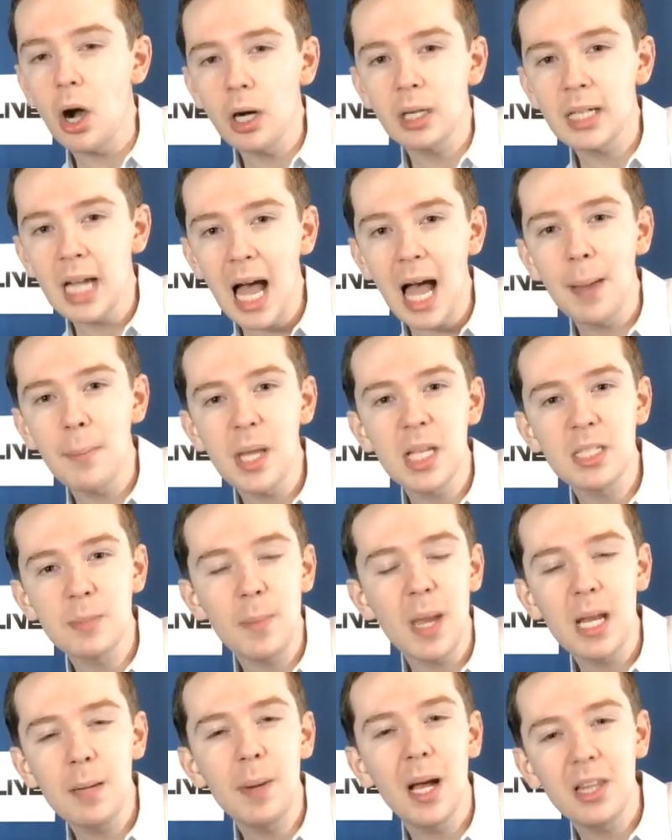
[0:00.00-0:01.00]
are
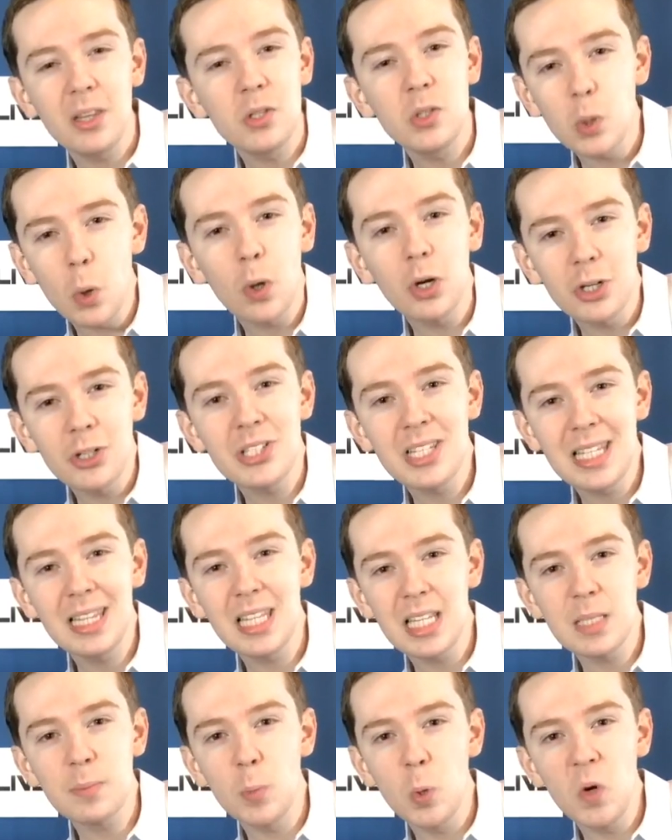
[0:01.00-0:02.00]
comments made by the daughters
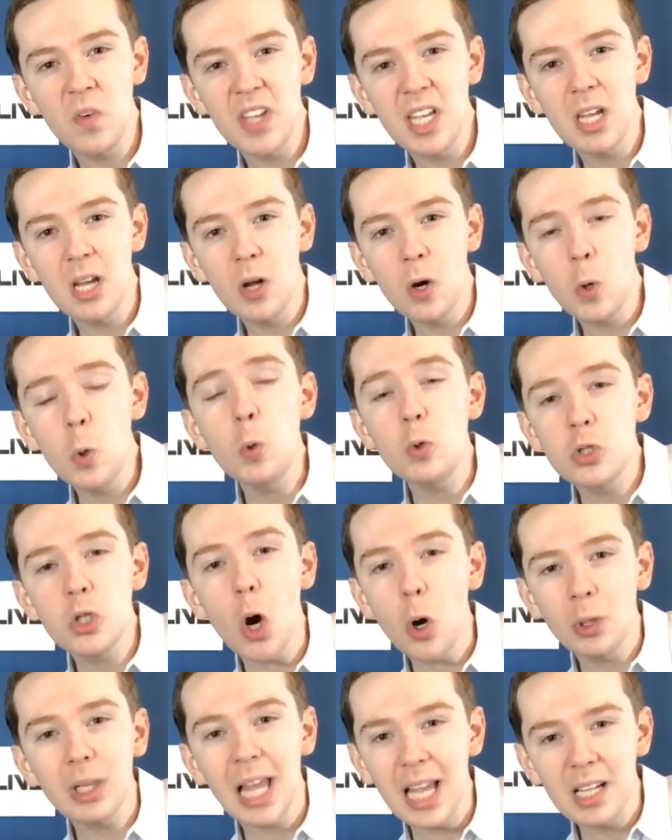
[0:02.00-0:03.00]
in this movie who
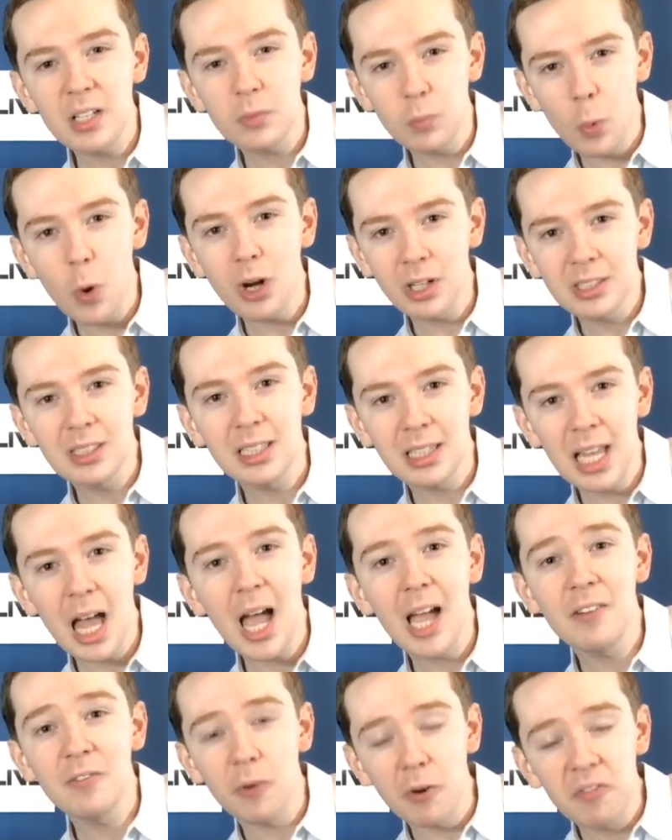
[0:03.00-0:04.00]
don't like Walk the
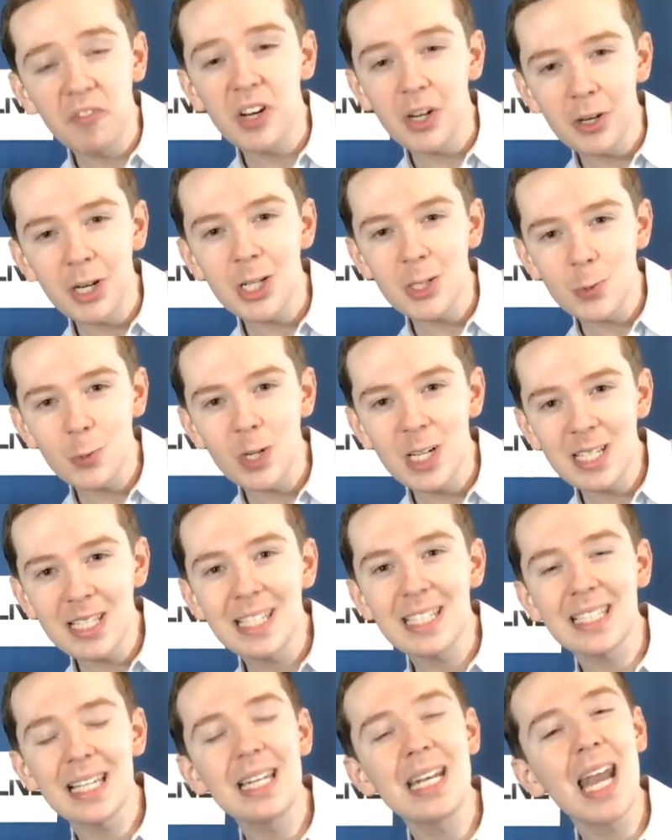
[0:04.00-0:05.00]
Line for various
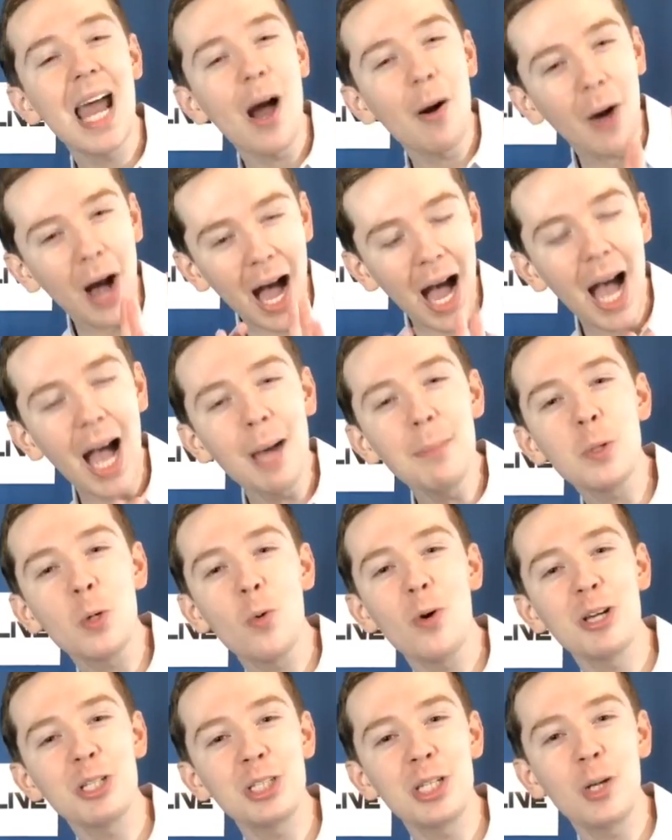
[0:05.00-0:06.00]
reasons, and now I'm
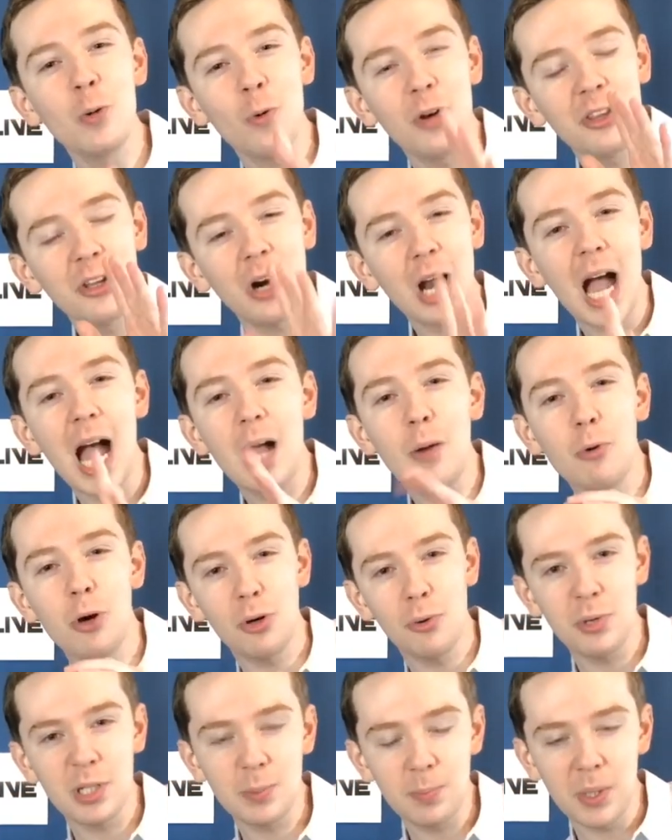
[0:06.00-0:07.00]
questioning whether I
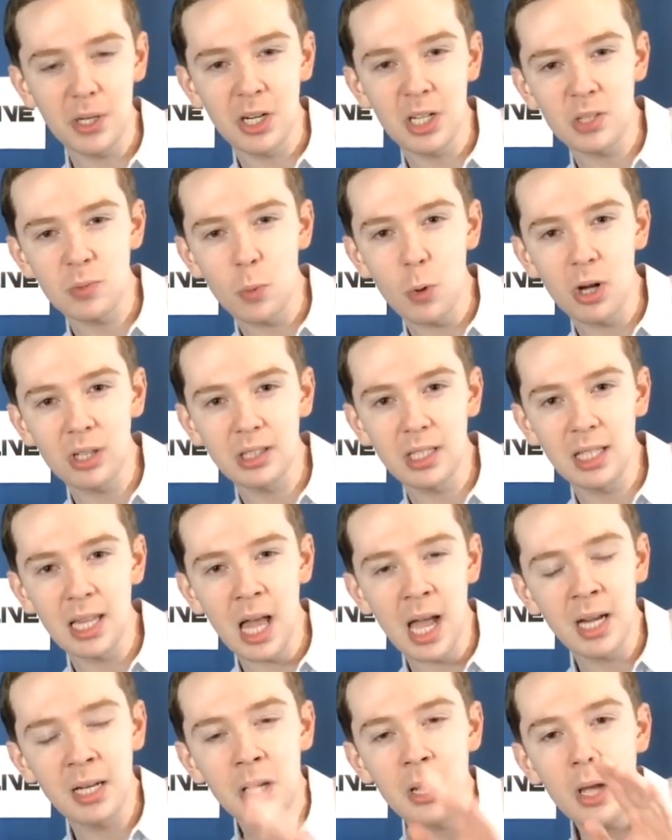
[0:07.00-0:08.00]
want to experience Walk the
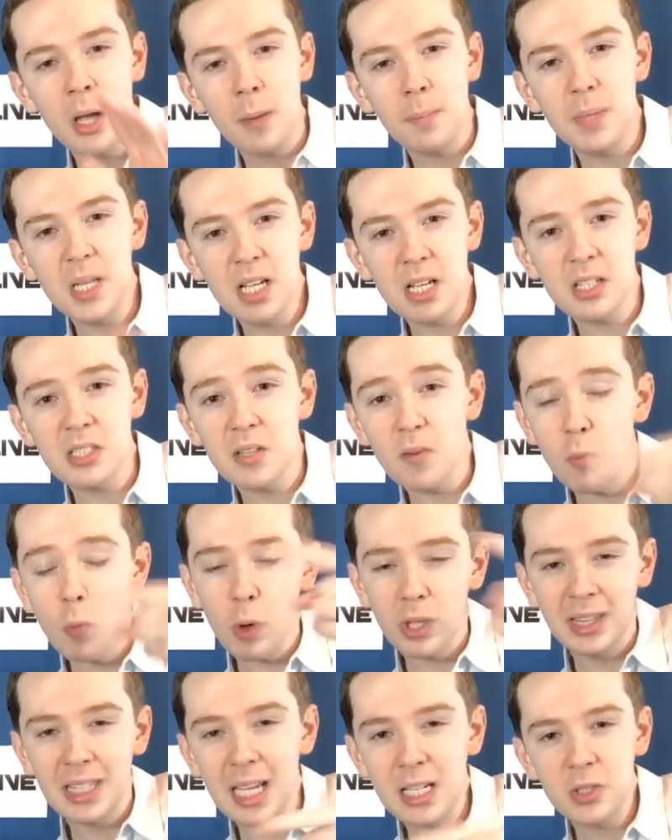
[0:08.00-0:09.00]
Line because of
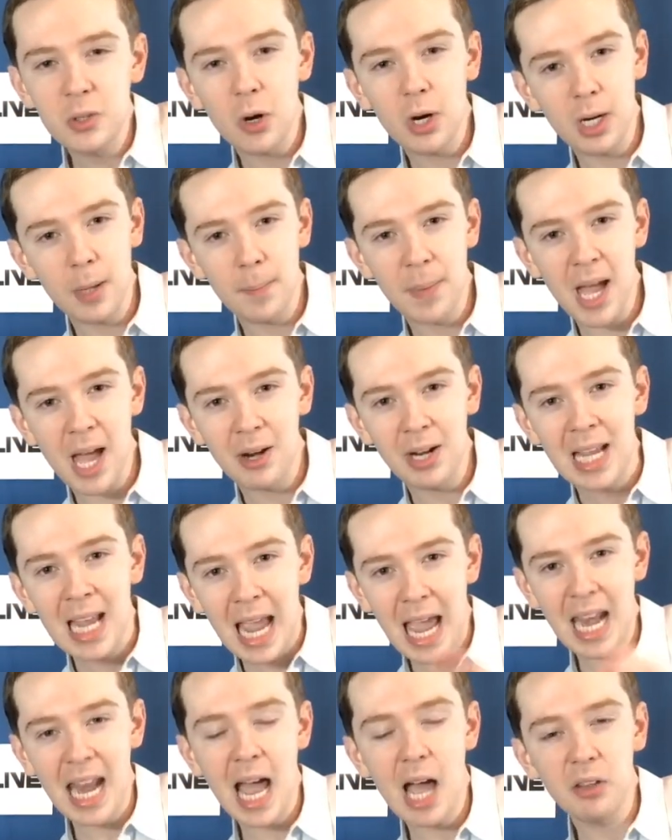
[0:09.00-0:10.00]
what they talk about
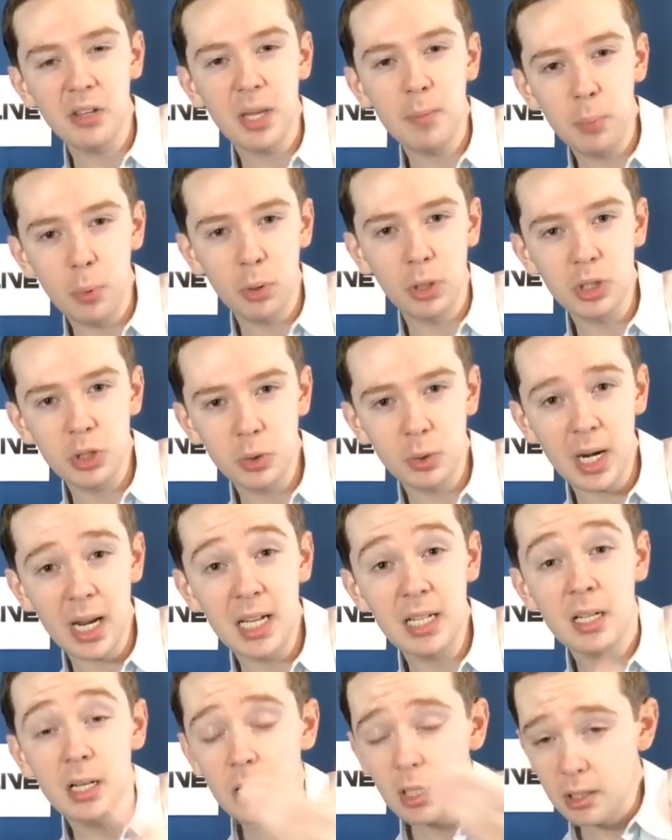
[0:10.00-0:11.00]
and how they
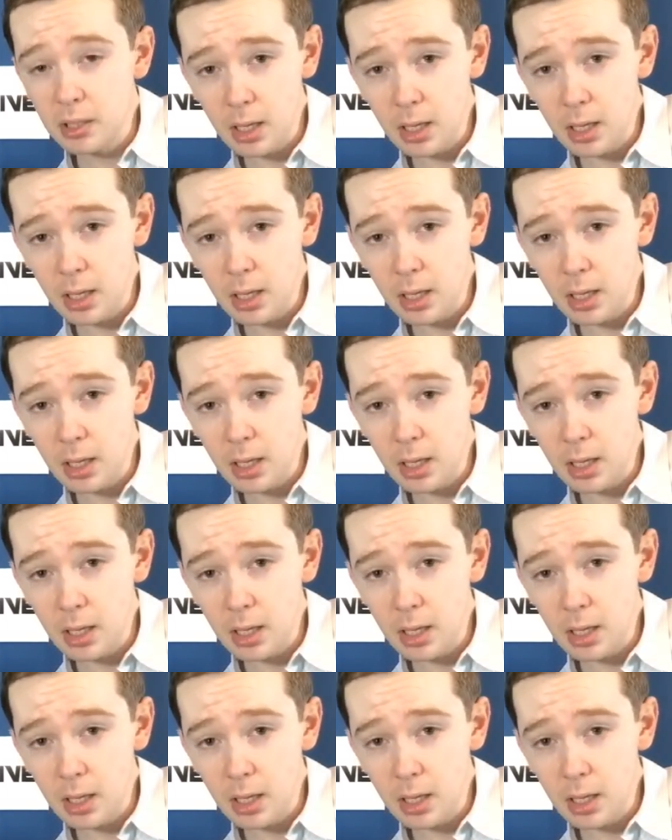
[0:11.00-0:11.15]
portray